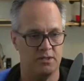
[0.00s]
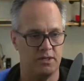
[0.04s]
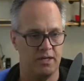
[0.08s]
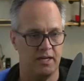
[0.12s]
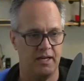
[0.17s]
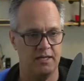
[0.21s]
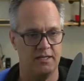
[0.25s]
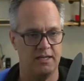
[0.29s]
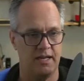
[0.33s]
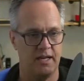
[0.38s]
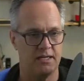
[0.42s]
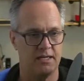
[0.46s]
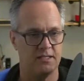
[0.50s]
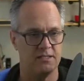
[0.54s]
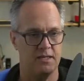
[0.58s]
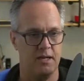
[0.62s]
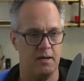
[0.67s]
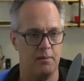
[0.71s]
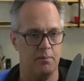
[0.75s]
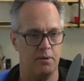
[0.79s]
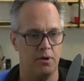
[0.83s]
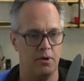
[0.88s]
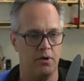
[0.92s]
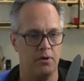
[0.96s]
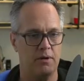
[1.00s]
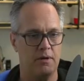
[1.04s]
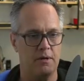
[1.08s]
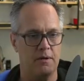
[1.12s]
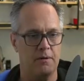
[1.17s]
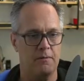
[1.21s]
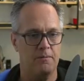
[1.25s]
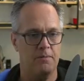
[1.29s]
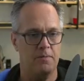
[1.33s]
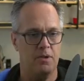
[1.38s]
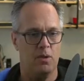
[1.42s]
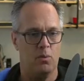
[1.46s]
index number,
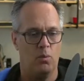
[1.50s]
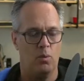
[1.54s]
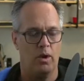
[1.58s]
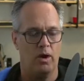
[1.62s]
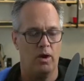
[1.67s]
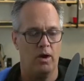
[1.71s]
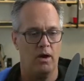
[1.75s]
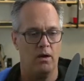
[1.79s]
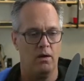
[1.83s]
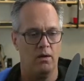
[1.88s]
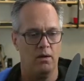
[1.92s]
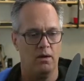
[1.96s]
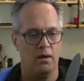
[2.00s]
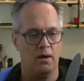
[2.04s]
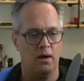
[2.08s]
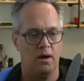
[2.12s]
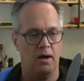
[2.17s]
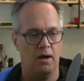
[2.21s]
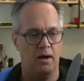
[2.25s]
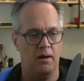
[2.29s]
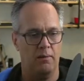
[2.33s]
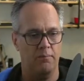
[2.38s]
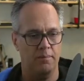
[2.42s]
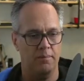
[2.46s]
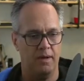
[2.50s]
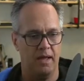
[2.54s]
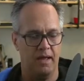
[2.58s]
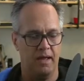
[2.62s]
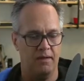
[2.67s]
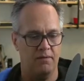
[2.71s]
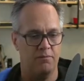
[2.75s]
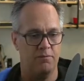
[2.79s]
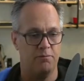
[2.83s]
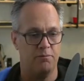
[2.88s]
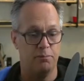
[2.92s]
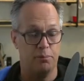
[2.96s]
where
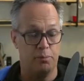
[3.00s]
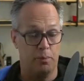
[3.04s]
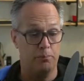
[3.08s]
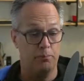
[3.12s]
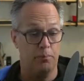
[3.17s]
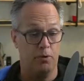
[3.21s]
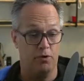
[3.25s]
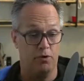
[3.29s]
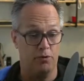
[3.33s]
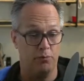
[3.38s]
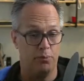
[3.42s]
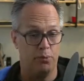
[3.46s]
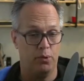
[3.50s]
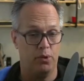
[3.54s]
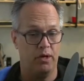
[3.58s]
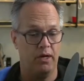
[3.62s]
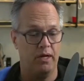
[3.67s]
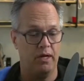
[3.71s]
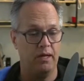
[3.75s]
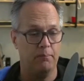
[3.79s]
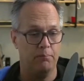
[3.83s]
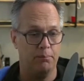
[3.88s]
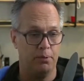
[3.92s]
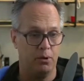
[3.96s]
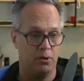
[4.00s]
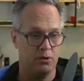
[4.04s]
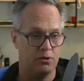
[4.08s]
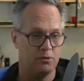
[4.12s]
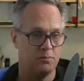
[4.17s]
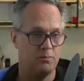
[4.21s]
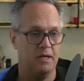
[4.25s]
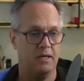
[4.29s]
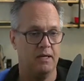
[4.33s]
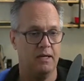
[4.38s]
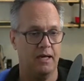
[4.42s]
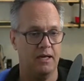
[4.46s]
and both pre and post
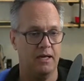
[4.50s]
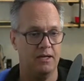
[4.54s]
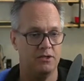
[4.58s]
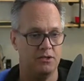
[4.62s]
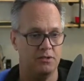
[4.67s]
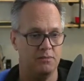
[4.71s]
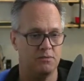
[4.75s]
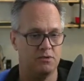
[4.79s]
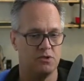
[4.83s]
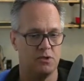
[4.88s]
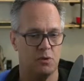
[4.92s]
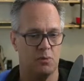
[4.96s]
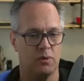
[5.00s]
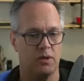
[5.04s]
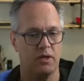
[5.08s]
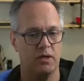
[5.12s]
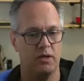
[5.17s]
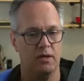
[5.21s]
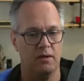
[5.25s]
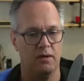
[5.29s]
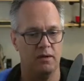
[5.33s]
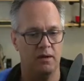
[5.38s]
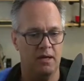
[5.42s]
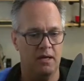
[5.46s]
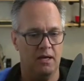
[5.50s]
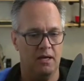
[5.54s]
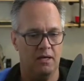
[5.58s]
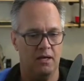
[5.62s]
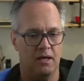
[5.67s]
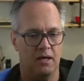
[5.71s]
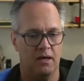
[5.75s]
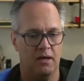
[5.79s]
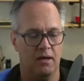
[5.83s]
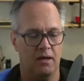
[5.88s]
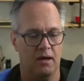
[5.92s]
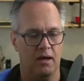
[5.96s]
mitigation. So we're going to
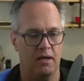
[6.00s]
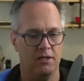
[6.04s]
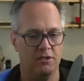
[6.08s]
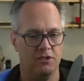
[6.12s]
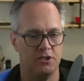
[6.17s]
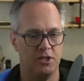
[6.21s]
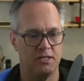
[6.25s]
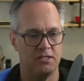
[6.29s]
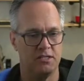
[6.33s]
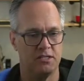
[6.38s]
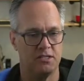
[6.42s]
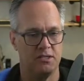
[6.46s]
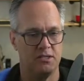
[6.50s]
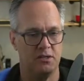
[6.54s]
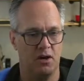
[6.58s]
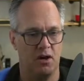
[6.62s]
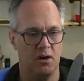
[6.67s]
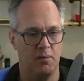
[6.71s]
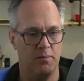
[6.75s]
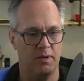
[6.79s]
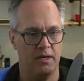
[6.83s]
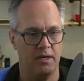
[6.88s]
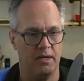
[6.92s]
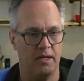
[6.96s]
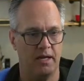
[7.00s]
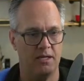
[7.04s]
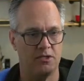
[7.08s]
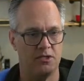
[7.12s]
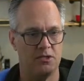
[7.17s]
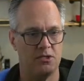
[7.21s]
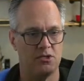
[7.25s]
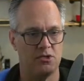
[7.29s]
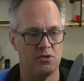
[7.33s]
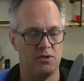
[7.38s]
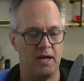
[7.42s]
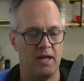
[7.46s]
adjust our
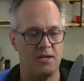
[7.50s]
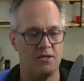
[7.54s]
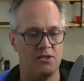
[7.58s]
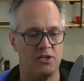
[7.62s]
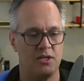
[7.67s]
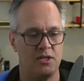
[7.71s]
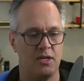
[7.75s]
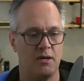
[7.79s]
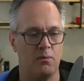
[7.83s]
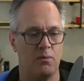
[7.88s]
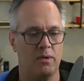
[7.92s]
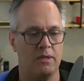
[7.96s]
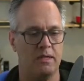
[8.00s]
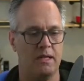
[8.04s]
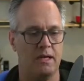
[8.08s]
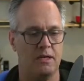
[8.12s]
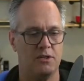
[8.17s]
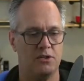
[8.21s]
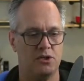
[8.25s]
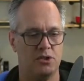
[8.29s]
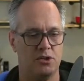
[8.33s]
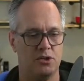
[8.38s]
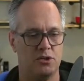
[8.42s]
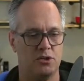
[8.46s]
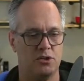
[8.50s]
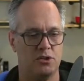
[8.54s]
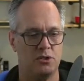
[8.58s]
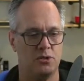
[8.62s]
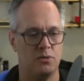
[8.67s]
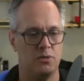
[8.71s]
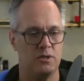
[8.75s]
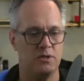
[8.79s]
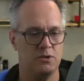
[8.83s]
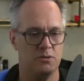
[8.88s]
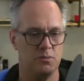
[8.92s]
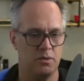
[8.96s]
mitigation strategy, and what that should do
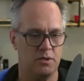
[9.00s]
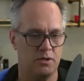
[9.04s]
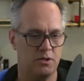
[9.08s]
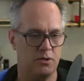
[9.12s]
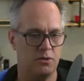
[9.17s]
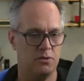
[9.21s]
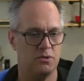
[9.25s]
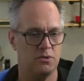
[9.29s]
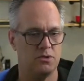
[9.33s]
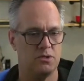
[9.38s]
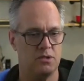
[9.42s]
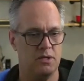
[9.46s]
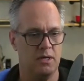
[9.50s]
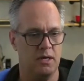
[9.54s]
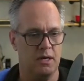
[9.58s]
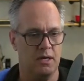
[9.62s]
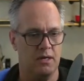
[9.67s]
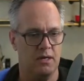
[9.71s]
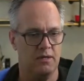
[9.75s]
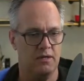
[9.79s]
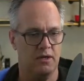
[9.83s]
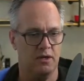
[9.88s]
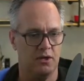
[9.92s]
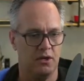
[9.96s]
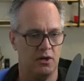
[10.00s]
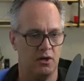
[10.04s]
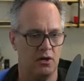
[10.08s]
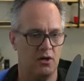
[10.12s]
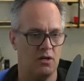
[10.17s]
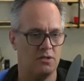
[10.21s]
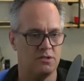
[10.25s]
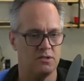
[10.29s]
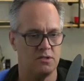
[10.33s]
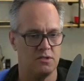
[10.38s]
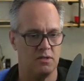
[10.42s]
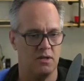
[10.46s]
is reduce the
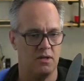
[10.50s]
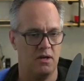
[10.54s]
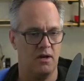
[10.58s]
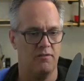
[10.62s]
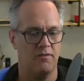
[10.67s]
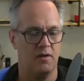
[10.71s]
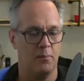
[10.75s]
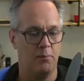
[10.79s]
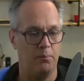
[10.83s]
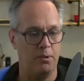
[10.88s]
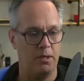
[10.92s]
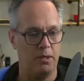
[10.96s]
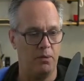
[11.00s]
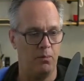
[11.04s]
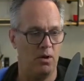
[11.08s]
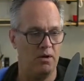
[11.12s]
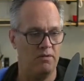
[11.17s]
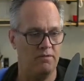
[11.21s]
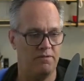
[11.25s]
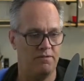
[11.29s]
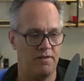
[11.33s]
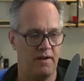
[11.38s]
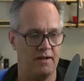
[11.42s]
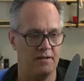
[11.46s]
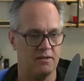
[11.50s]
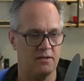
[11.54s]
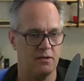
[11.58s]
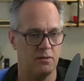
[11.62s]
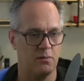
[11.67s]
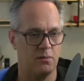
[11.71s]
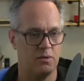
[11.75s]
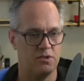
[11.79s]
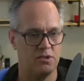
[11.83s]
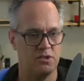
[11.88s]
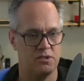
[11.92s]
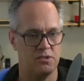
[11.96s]
occurrence of our P1 factor,
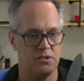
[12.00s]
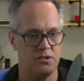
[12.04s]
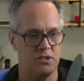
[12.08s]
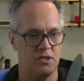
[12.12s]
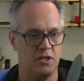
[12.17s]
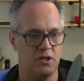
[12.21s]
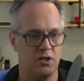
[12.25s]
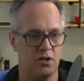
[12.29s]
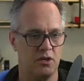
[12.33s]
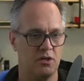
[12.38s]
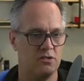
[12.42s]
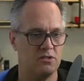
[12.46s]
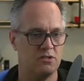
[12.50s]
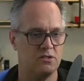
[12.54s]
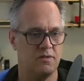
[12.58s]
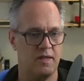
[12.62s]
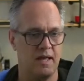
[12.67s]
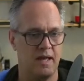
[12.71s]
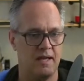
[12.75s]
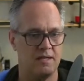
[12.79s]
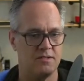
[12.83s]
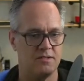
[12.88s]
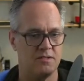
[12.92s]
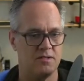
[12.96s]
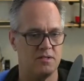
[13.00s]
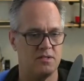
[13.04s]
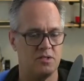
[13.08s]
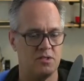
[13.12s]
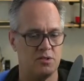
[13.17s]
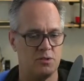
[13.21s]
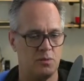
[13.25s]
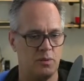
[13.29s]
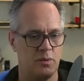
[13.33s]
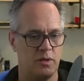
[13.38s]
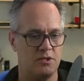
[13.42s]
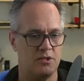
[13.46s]
which is the occurrence of the hazardous
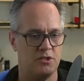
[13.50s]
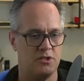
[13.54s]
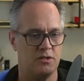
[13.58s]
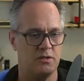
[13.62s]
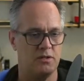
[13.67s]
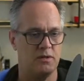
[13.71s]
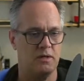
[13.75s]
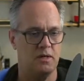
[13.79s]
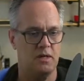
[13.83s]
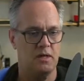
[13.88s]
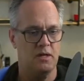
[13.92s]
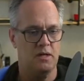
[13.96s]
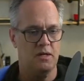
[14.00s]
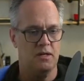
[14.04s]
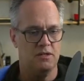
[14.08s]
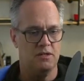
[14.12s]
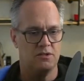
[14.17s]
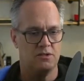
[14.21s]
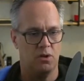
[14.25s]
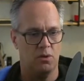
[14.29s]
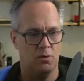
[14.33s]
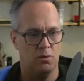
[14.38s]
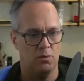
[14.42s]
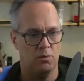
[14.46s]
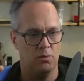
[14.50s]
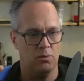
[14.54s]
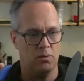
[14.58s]
situation. So